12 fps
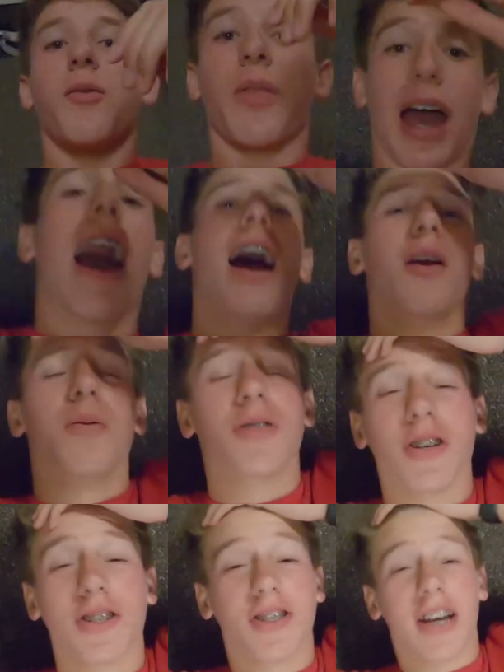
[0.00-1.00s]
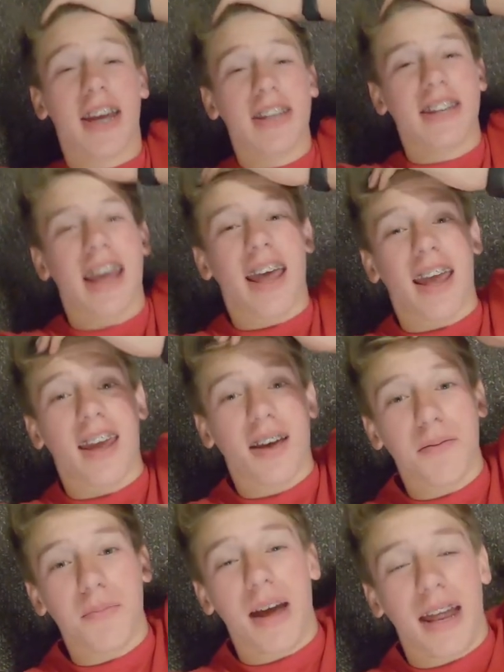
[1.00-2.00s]
that was our second day.
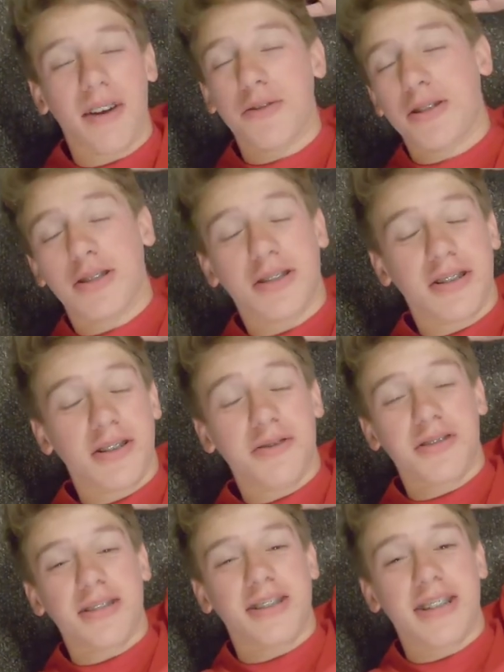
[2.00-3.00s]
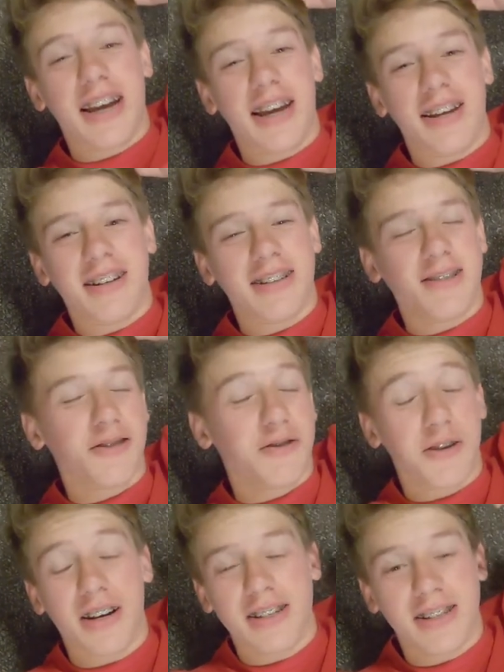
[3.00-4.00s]
Man, it was it was insane,
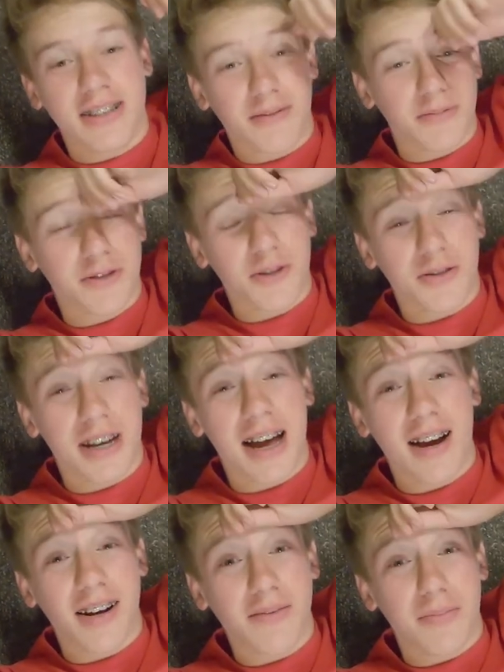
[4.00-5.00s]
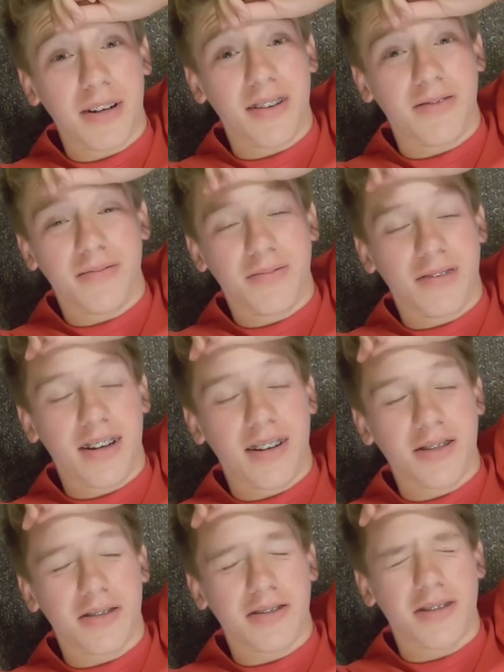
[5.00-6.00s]
crazy. I'm so tired. My
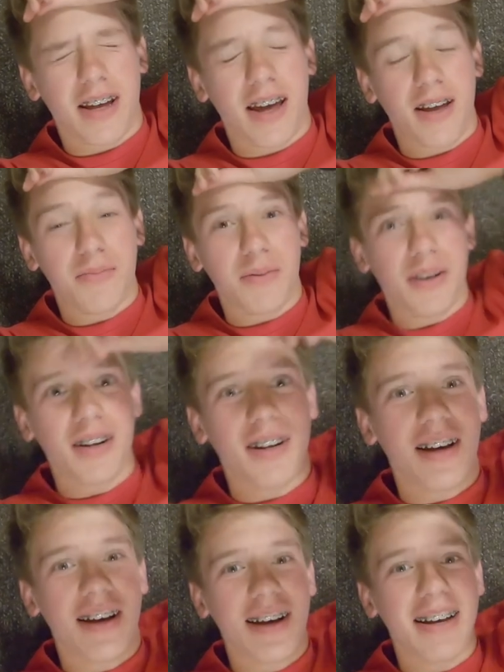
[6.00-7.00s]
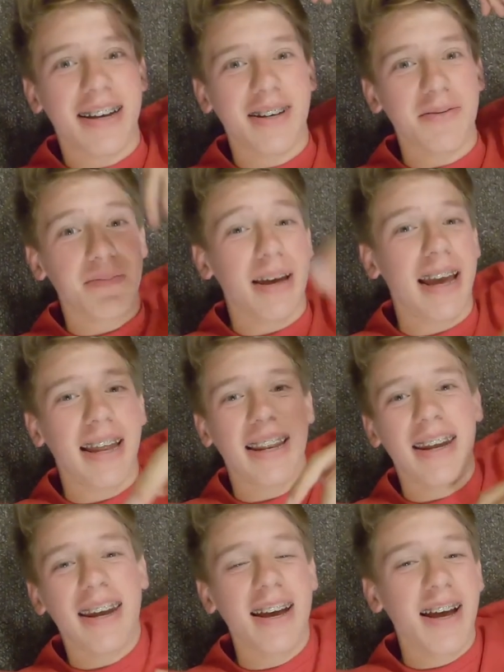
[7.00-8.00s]
legs are dead, but uh,
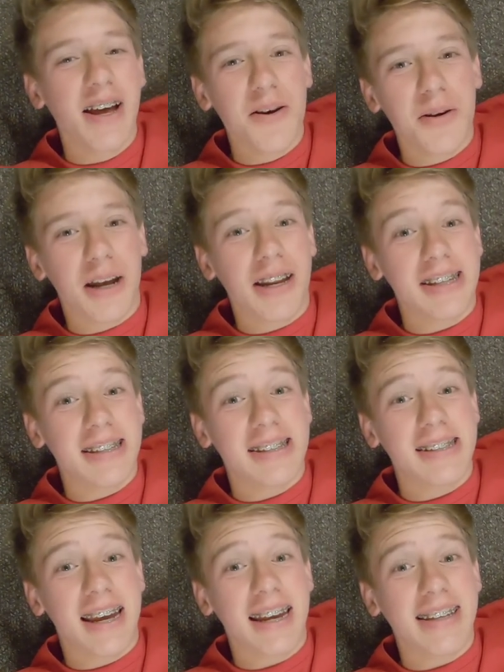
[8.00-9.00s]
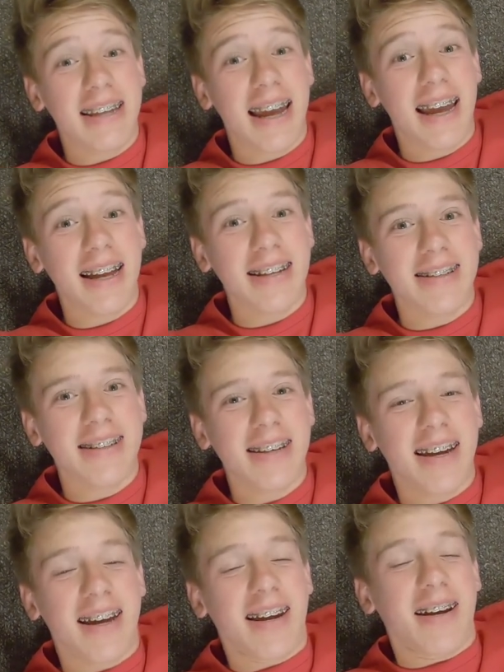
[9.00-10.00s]
man, we had this insane dance,
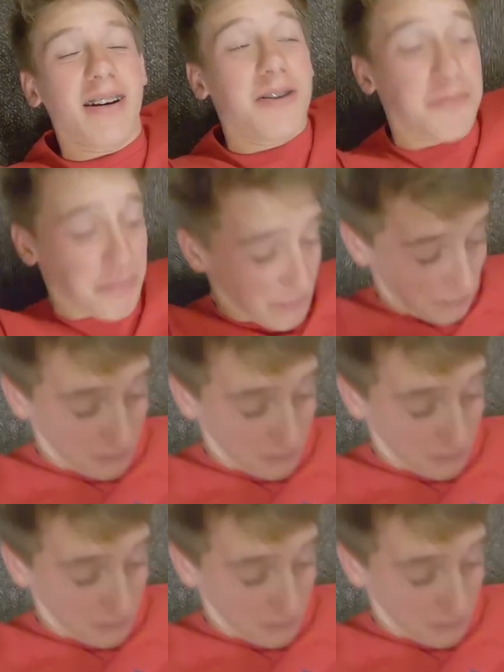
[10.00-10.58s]
and um,